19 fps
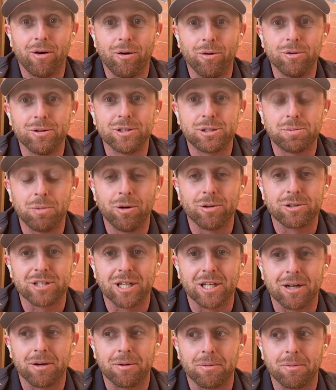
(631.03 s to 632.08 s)
holy smokes,
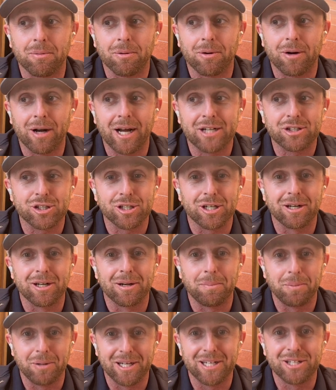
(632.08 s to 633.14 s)
like we're actually going
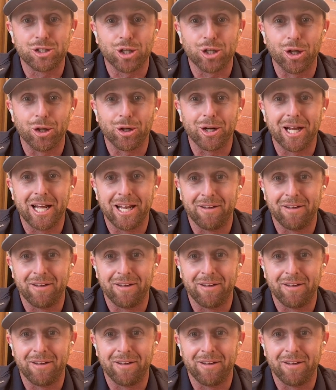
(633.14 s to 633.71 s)
to play each other.